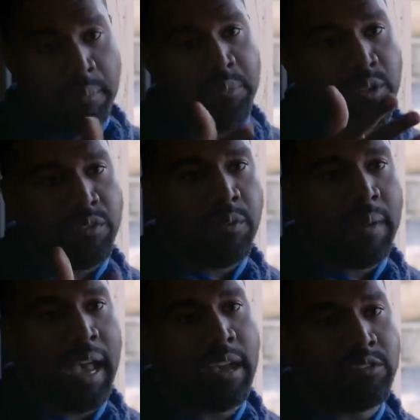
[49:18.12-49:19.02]
how
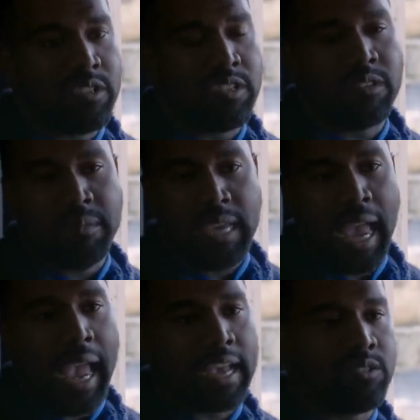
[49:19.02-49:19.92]
beautiful my house is, and me
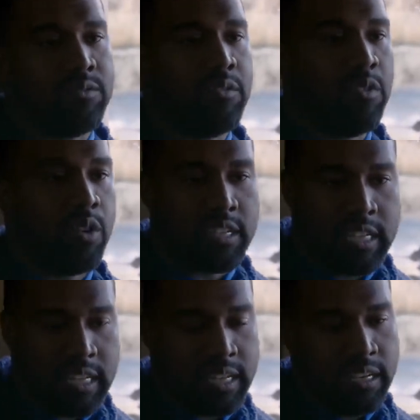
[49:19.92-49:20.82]
and Axel
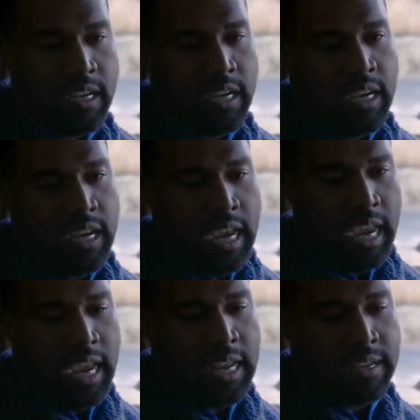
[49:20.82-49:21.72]
Vavort did it.
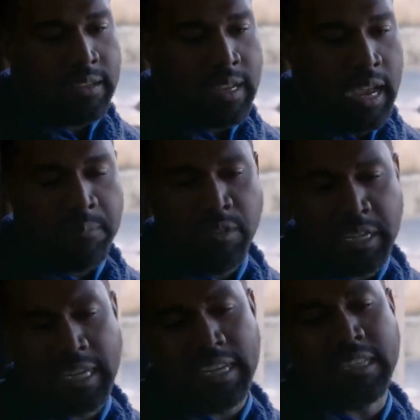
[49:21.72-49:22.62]
And I'm
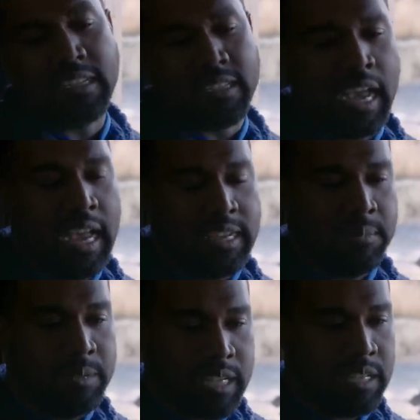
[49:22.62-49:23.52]
looking at the
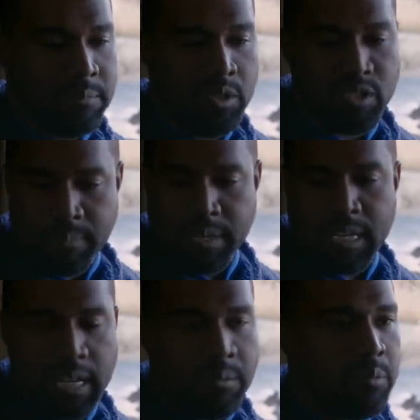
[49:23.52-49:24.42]
designs, I'm looking at the music, I'm
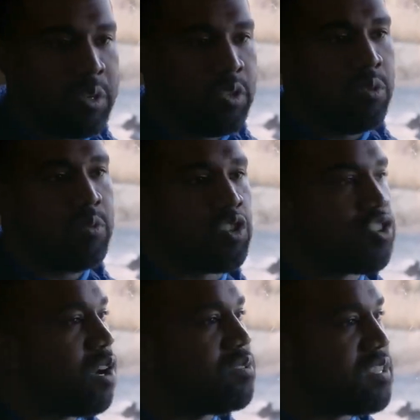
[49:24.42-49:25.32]
looking at what we do with
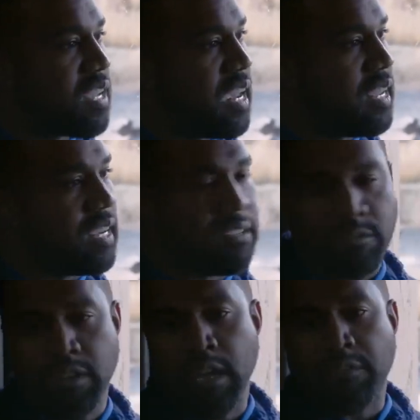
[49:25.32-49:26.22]
show design,
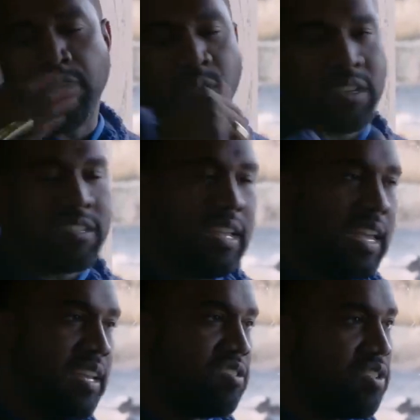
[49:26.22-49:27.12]
like the floating
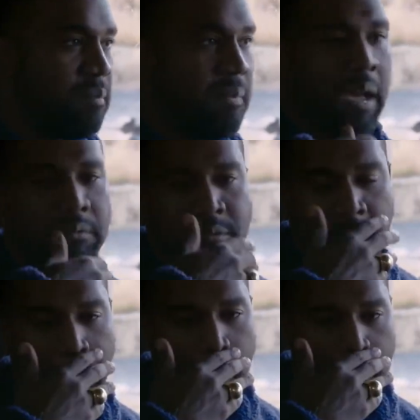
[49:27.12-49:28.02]
stage and the
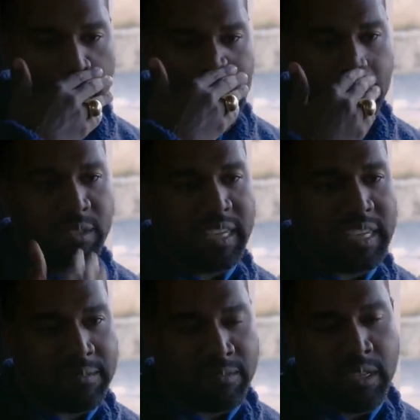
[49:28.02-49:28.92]
mountain. And I'm
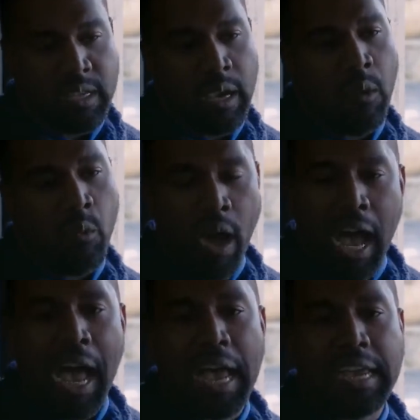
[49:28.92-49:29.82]
thinking,
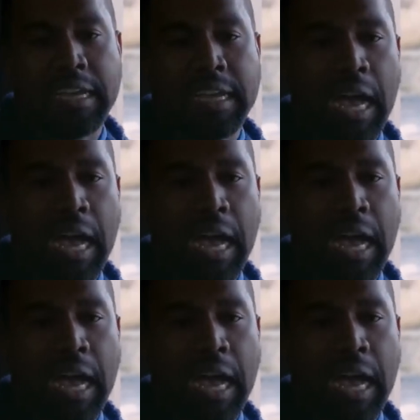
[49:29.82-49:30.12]
why,